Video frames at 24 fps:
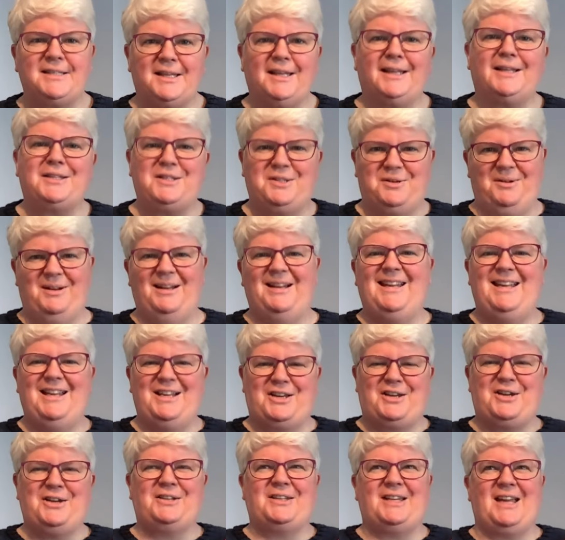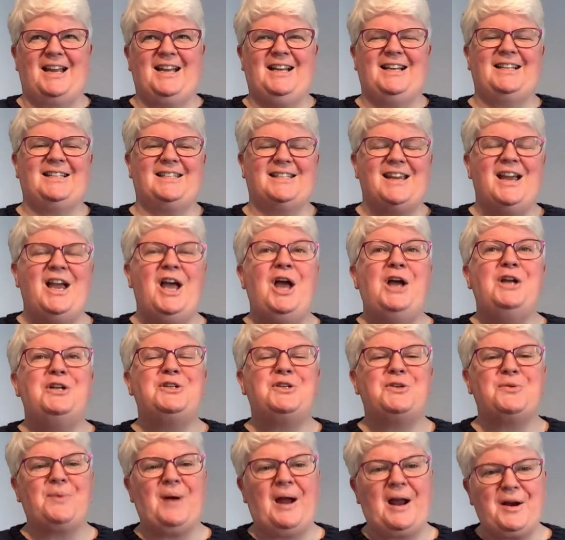That's really good English.
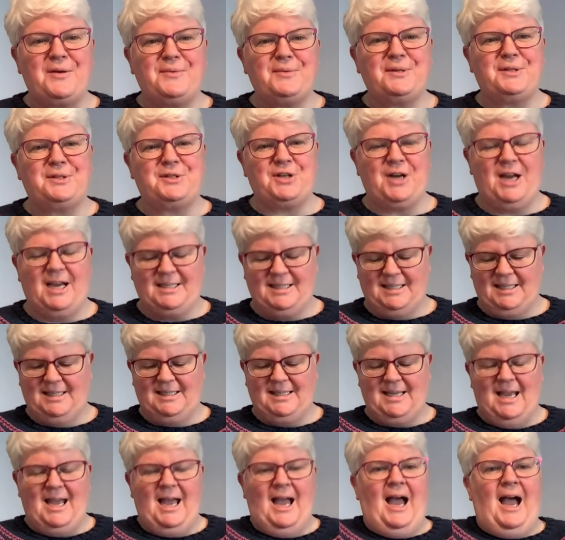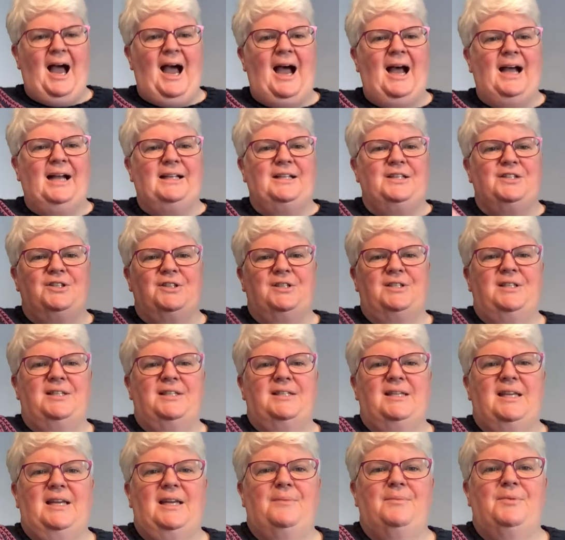To wear with dresses, and just the
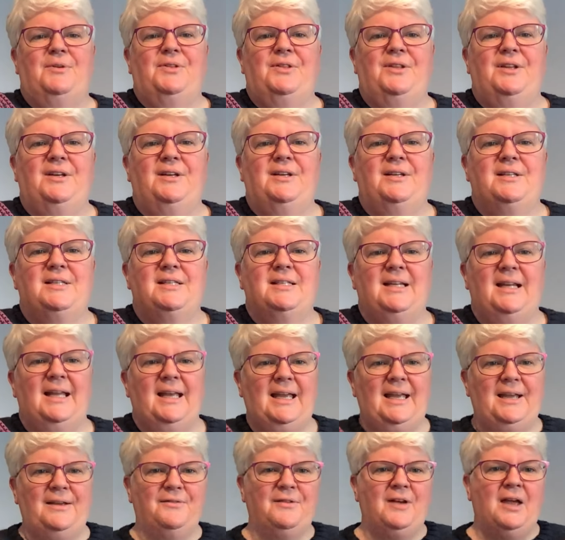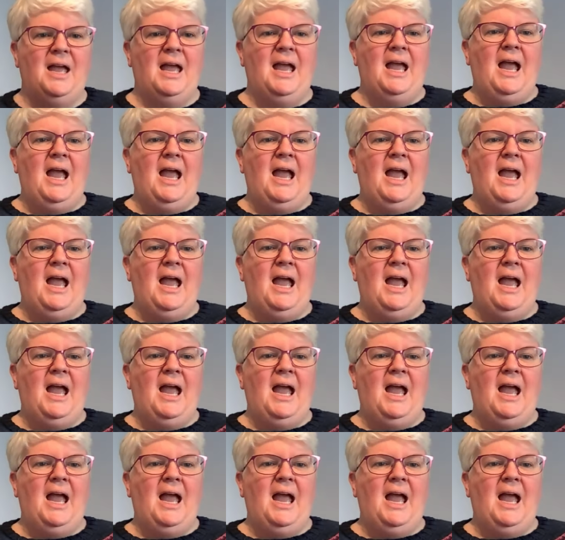same on the sleeve.